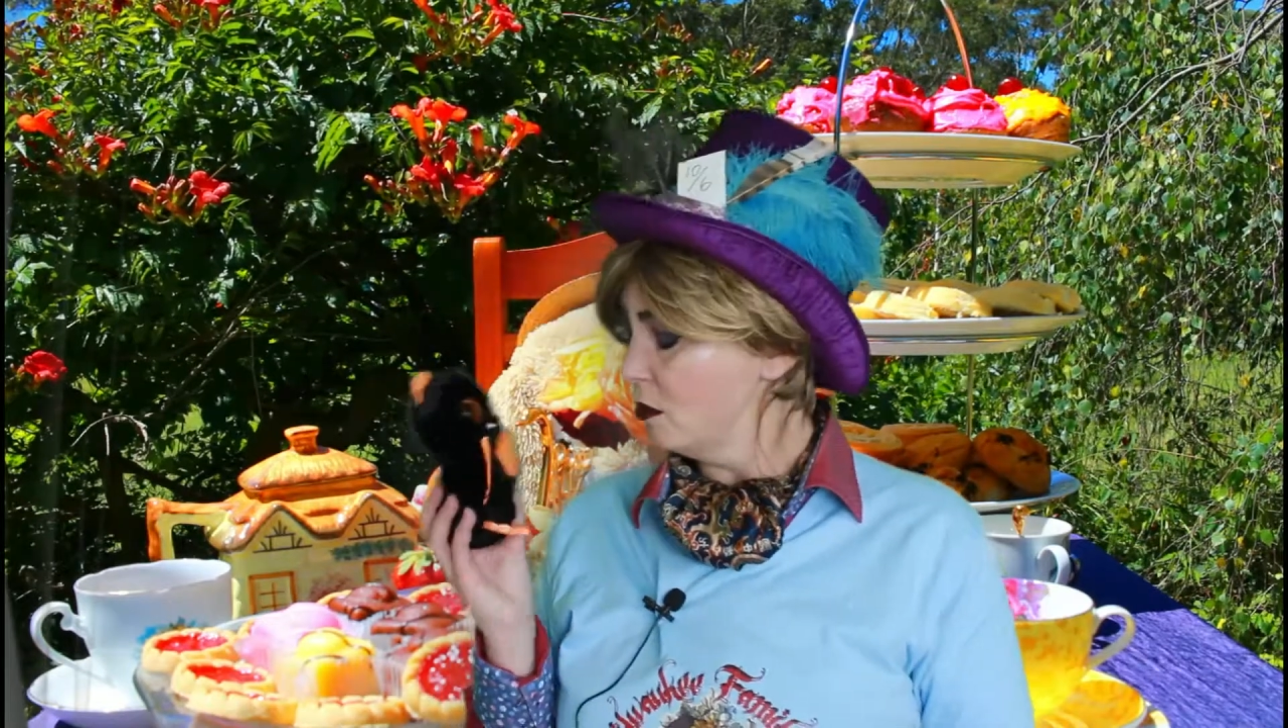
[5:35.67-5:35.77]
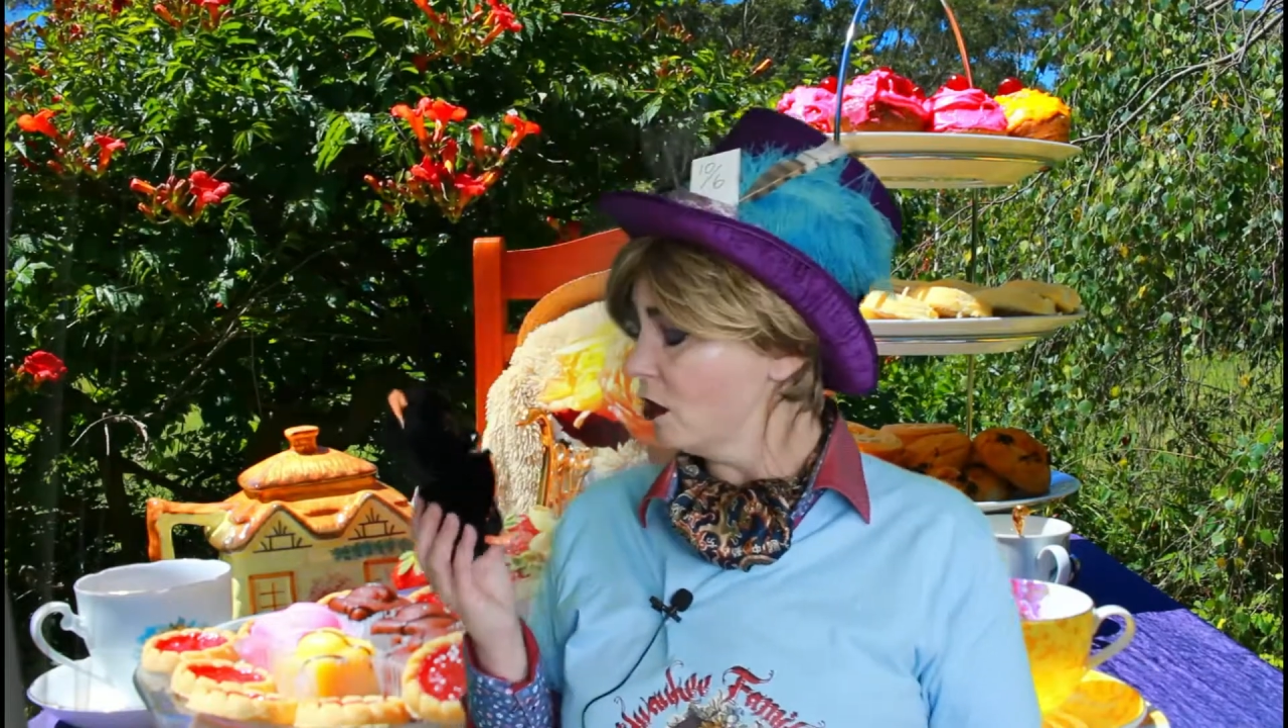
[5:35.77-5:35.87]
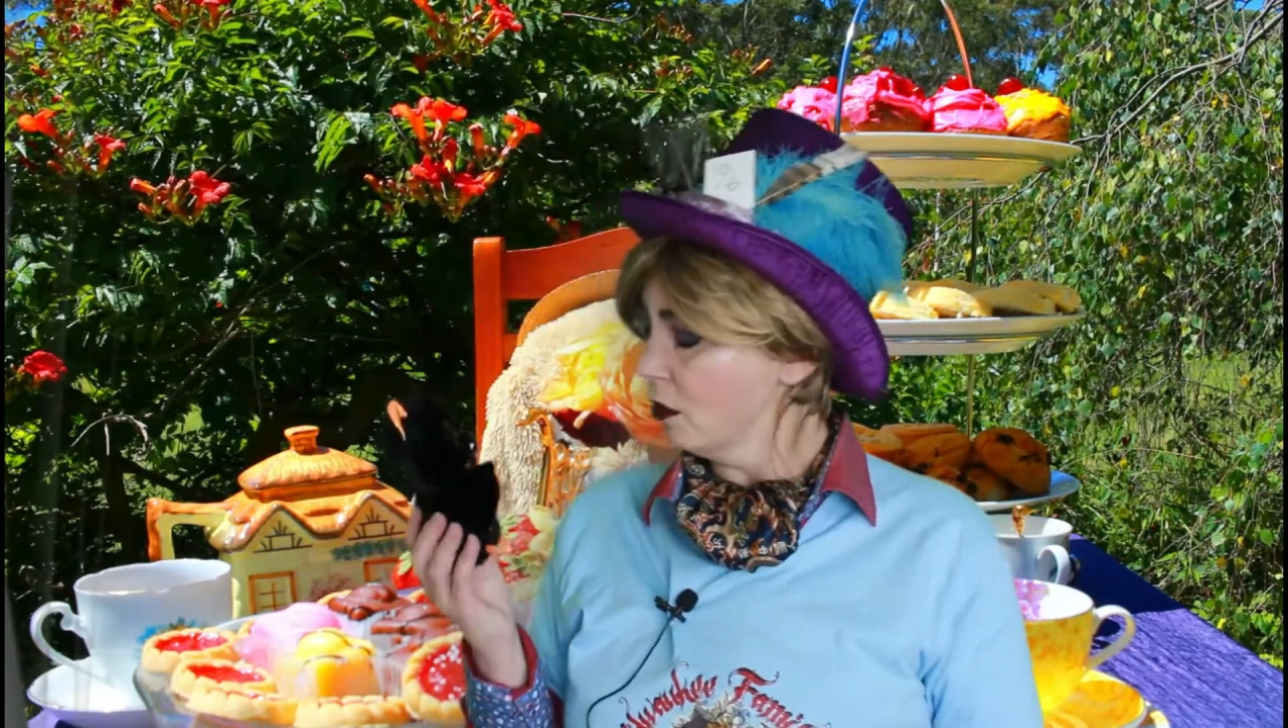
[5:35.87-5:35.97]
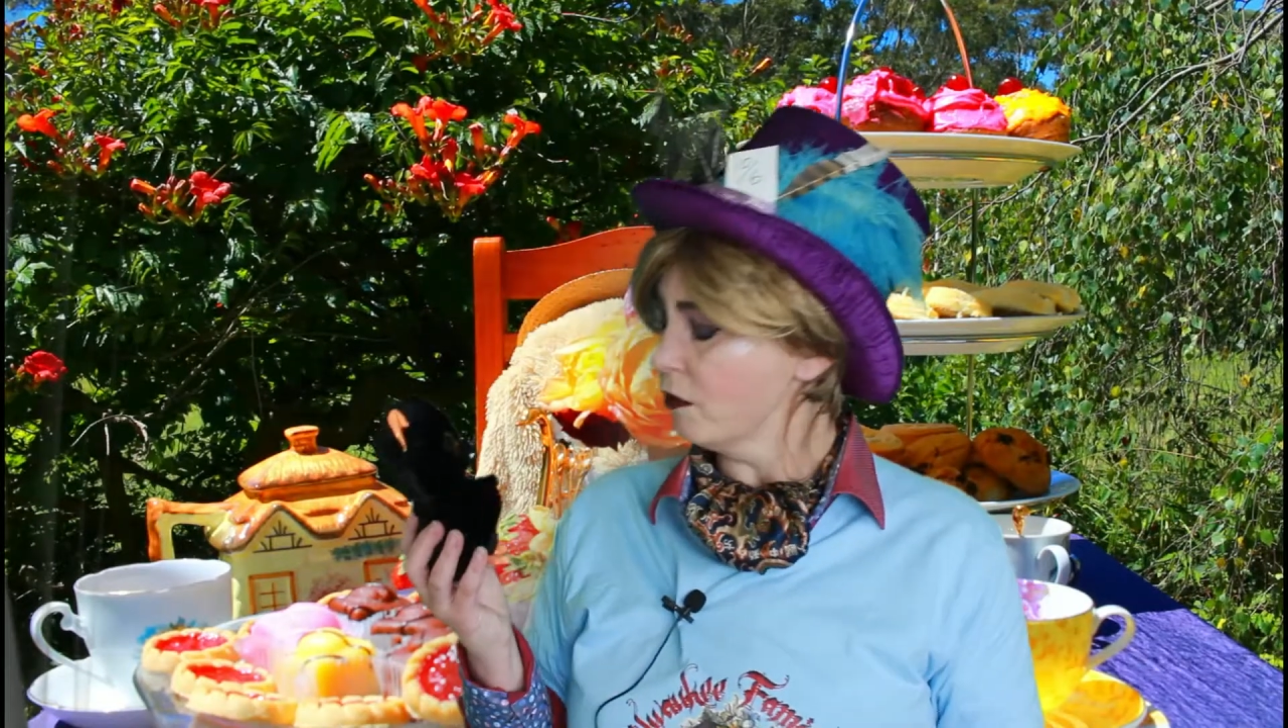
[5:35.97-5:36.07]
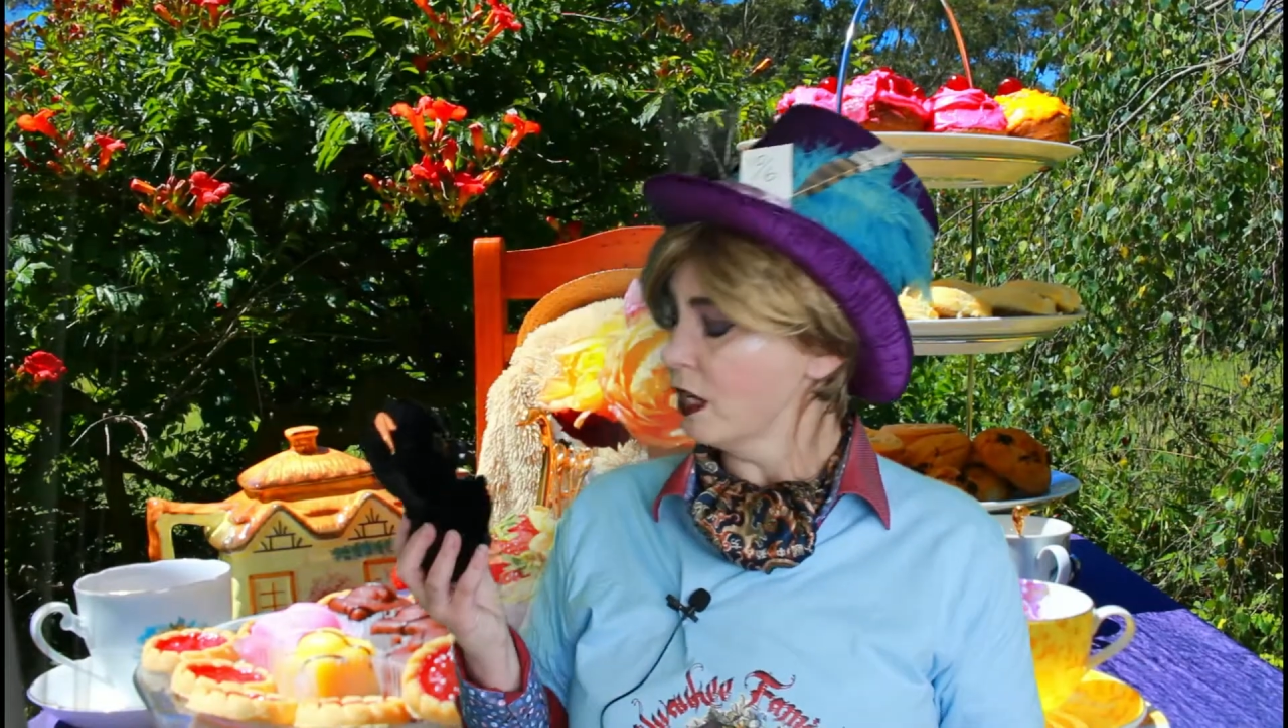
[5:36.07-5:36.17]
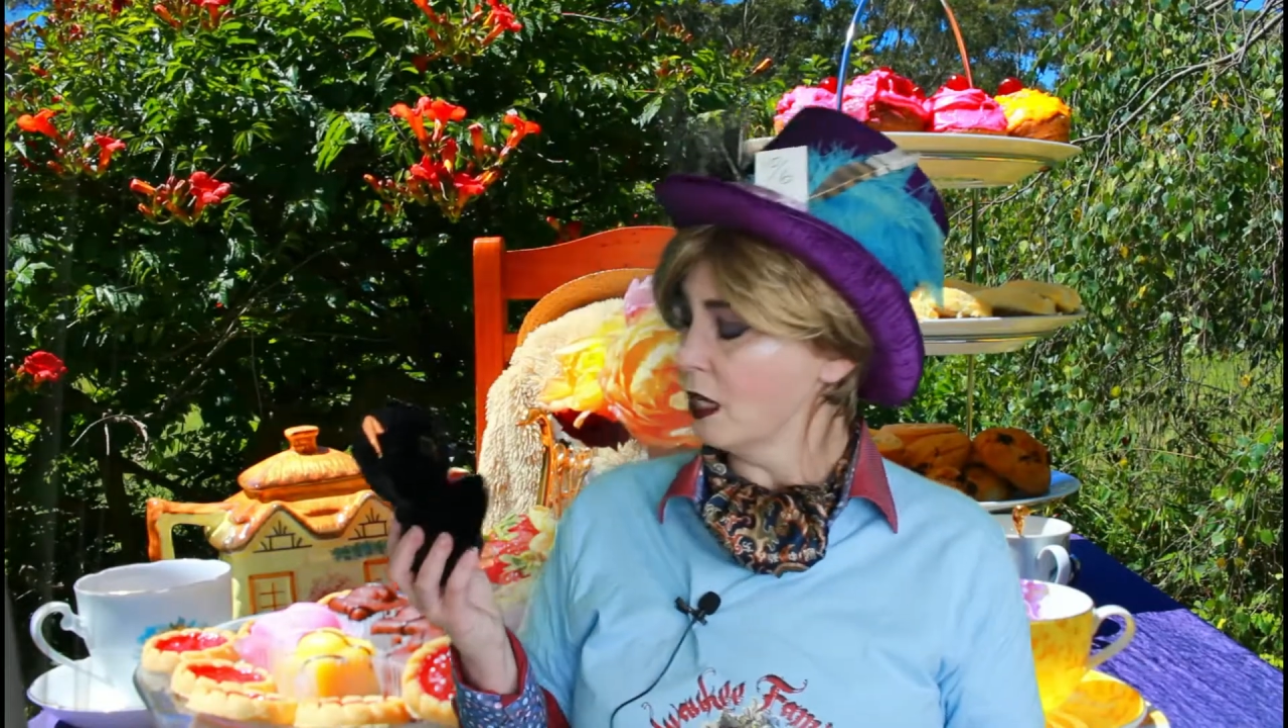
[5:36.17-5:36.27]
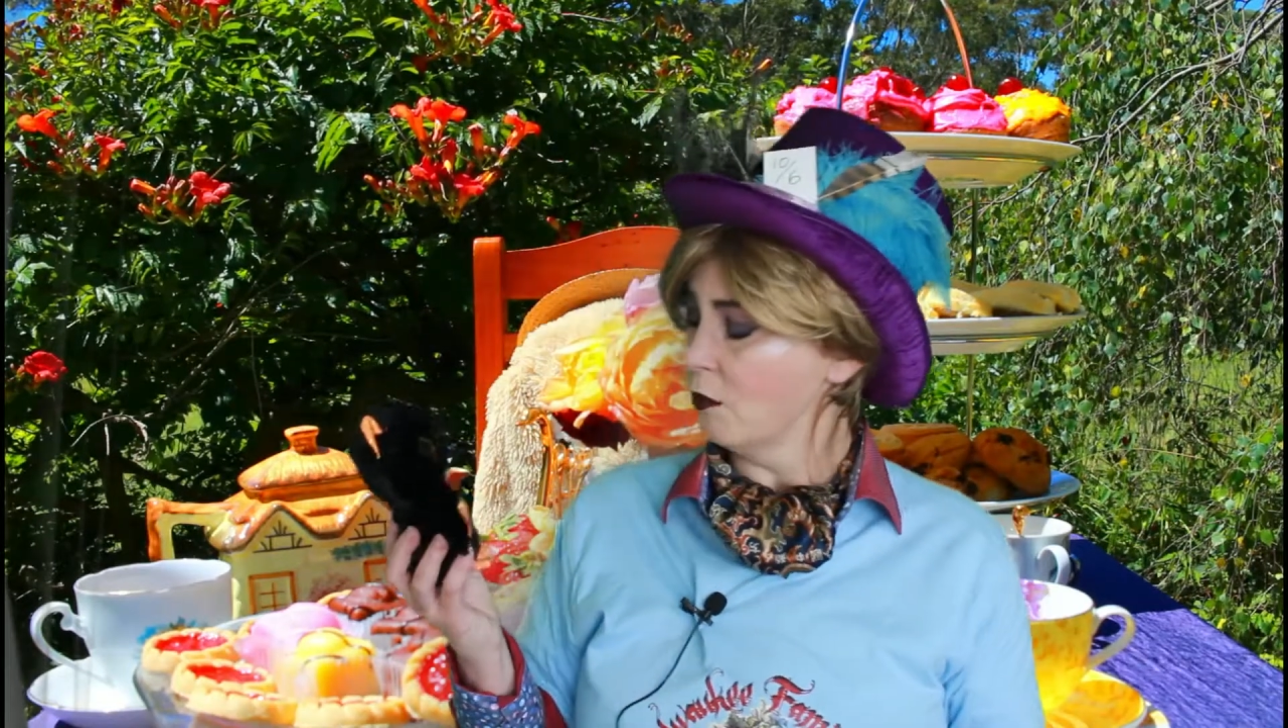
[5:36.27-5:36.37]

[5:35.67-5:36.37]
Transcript: don't really